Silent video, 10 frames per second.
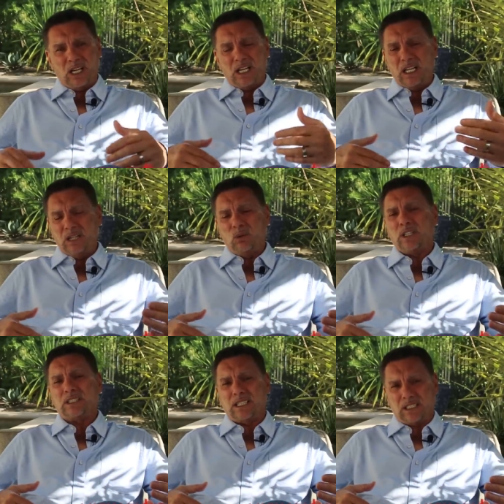He didn't
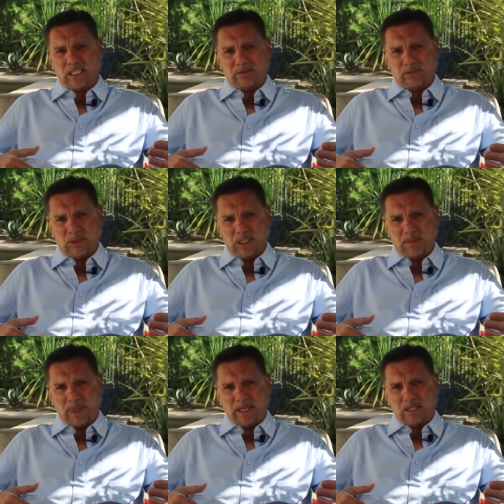want that life for me.
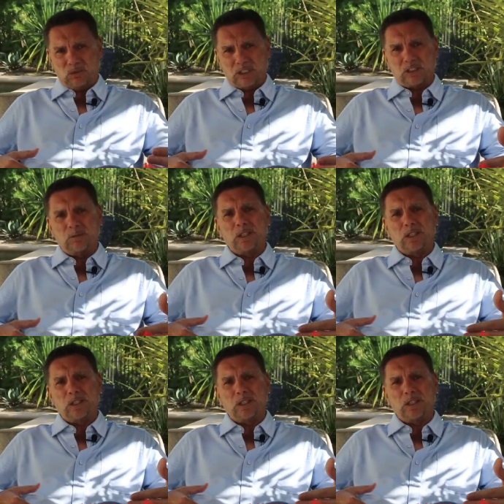He wanted me